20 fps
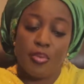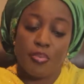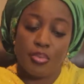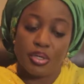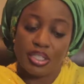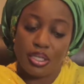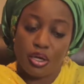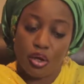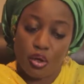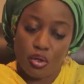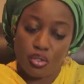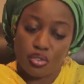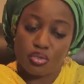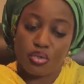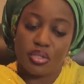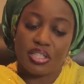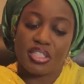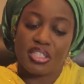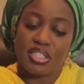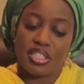but also
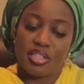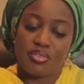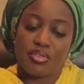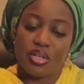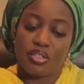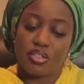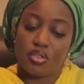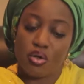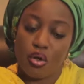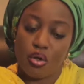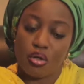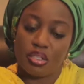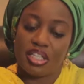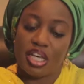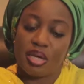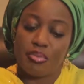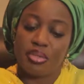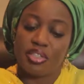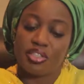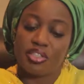integral to all
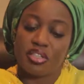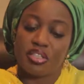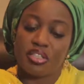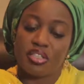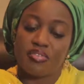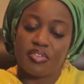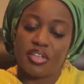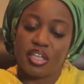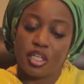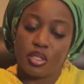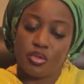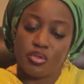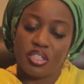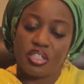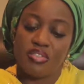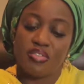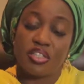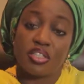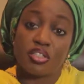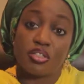dimensions of
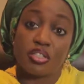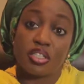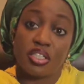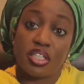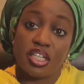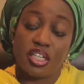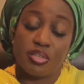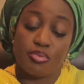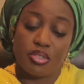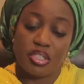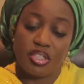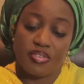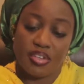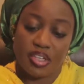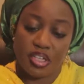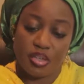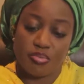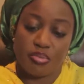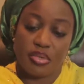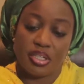inclusive and sustainable
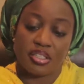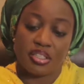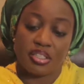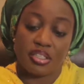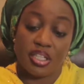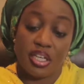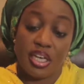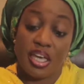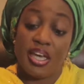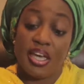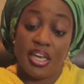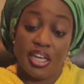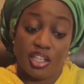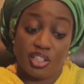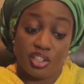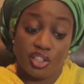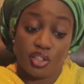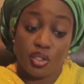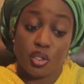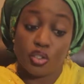development.
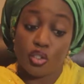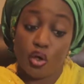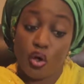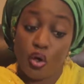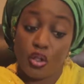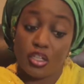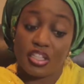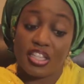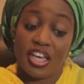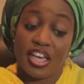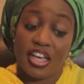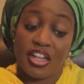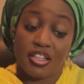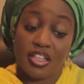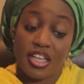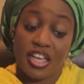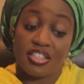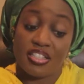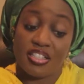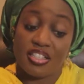In short, all the
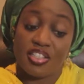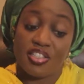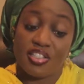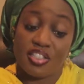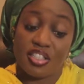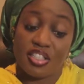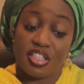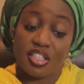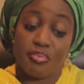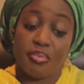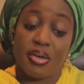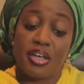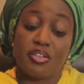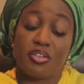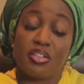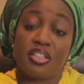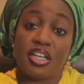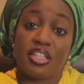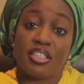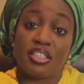SDGs depend
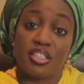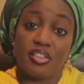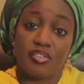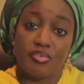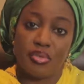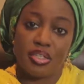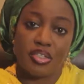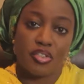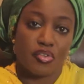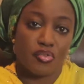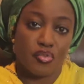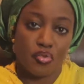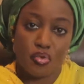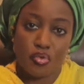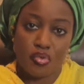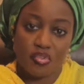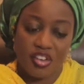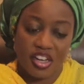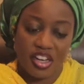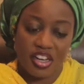on the achievement of
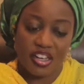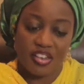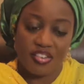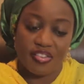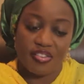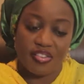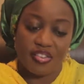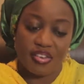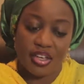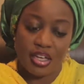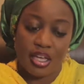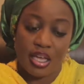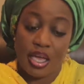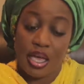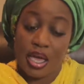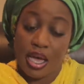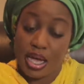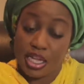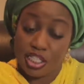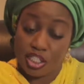Goal 5.
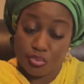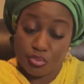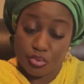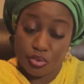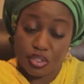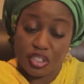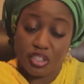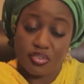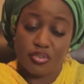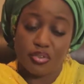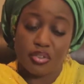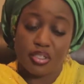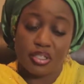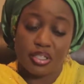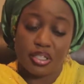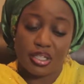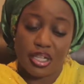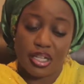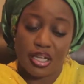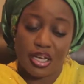As
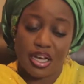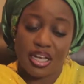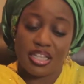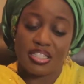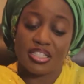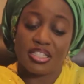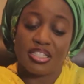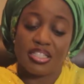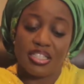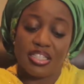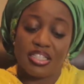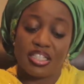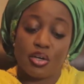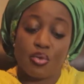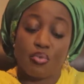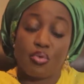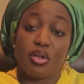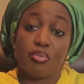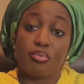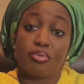beautiful as it is
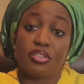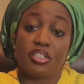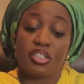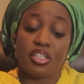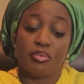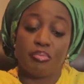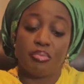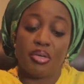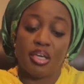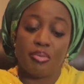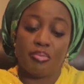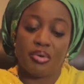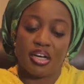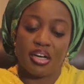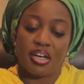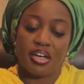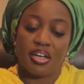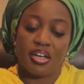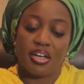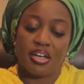and well put on
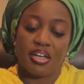paper,